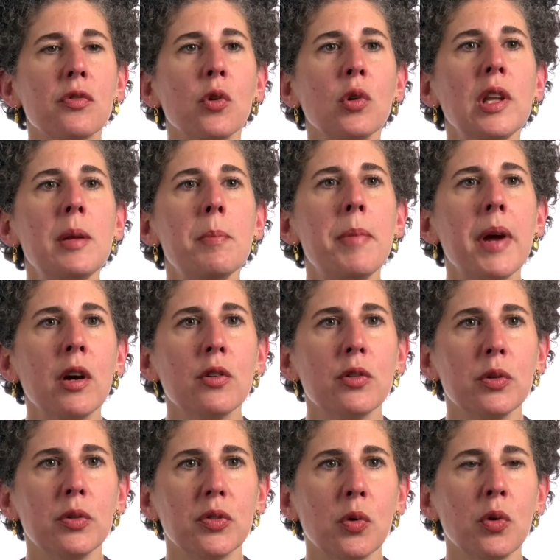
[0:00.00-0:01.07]
for
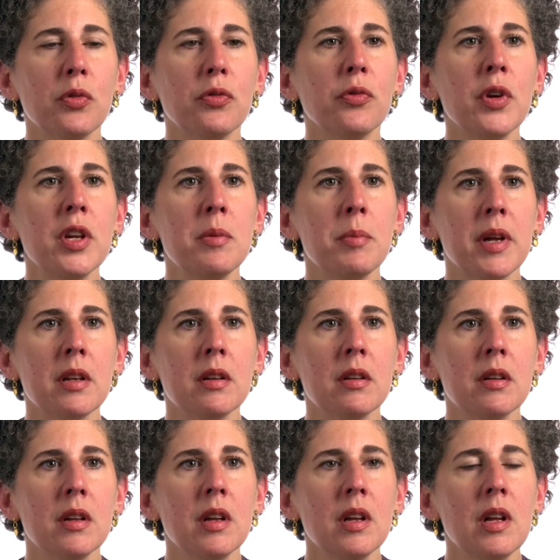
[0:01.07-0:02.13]
libertus or freedman.
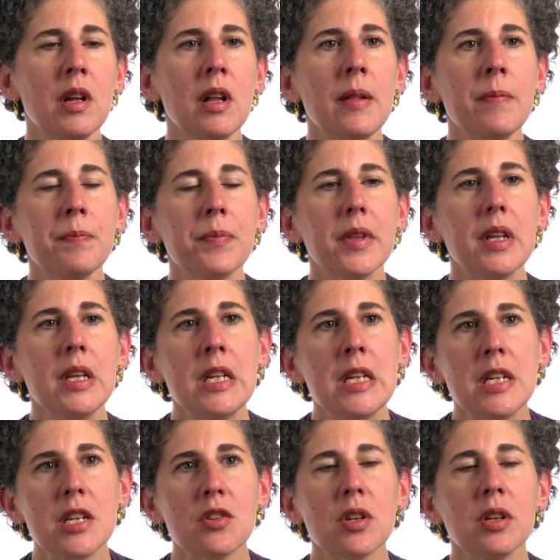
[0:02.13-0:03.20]
In
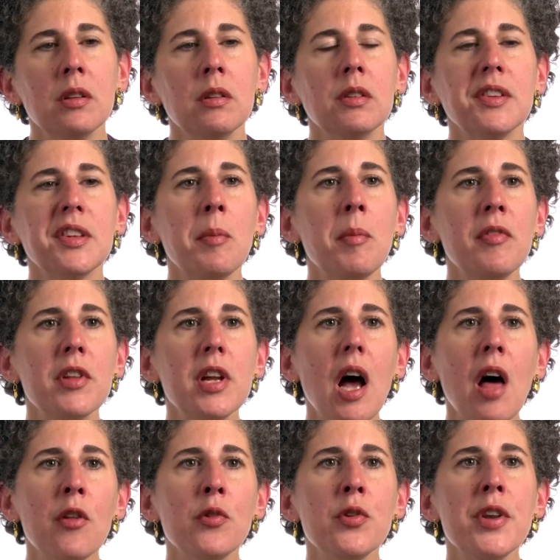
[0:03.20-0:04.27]
addition, some of the
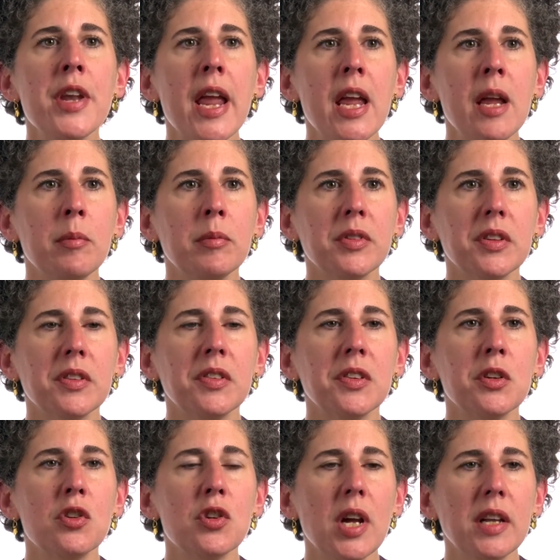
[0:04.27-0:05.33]
other names
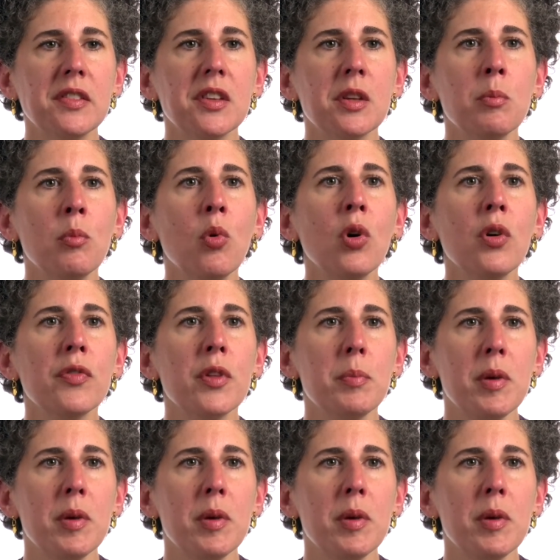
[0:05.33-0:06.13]
suggest that more of the